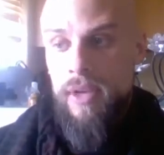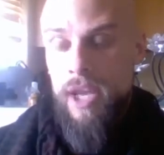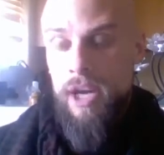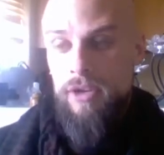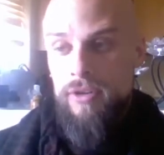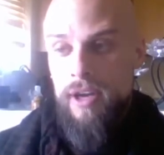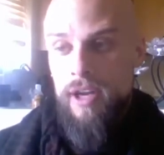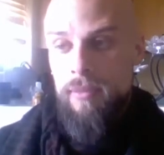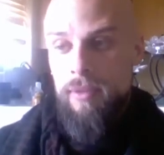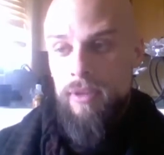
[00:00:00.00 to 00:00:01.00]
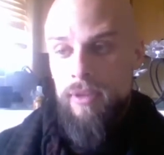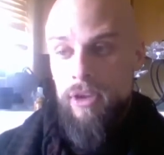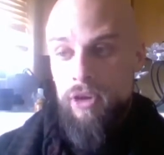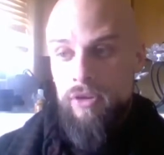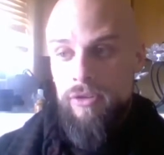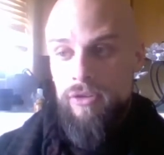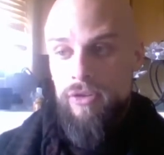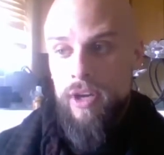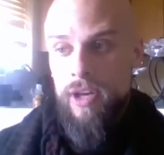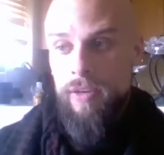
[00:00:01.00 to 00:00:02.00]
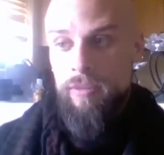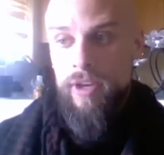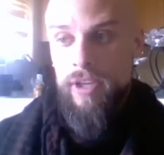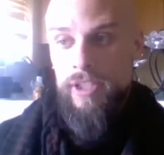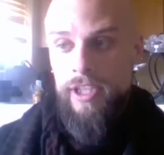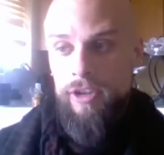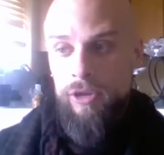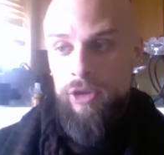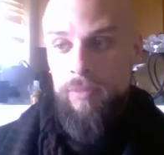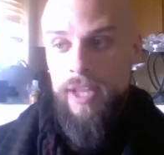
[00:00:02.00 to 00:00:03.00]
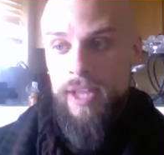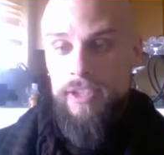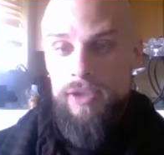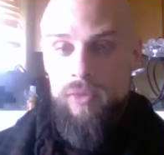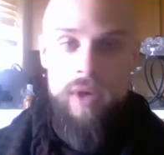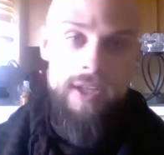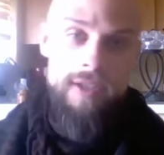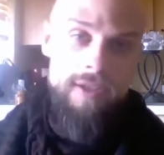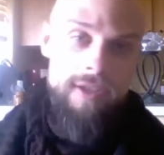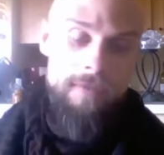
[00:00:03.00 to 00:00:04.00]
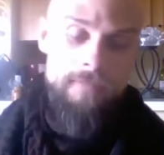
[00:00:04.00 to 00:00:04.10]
the Air Tribe, and the Earth Tribe, red, yellows, blacks, and whites.